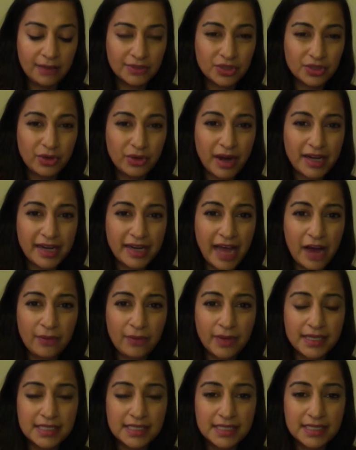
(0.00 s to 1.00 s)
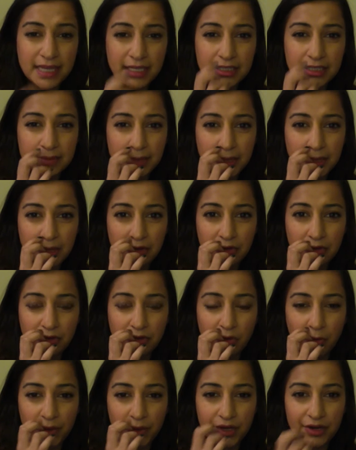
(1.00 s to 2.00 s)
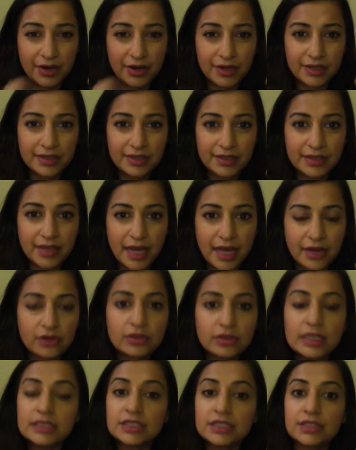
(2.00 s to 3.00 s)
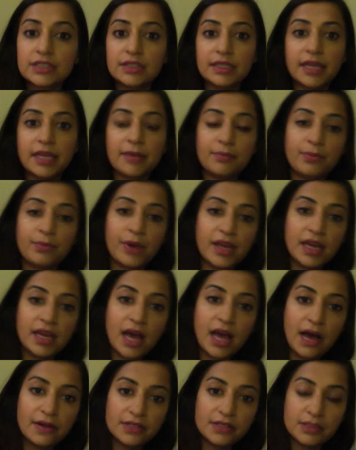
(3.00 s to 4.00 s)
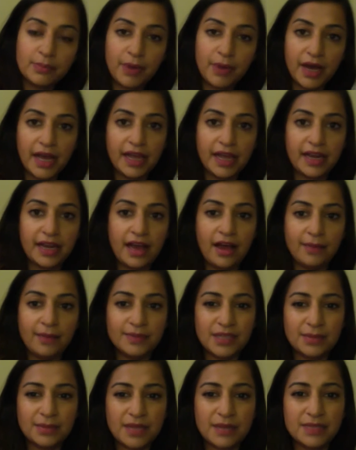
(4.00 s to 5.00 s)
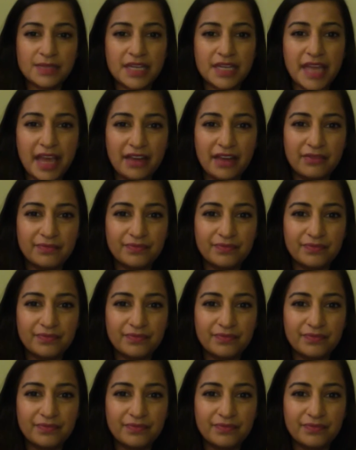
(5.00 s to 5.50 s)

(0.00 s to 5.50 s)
So right now my skin's being a little weird. I don't necessarily get breakouts, but sometimes I get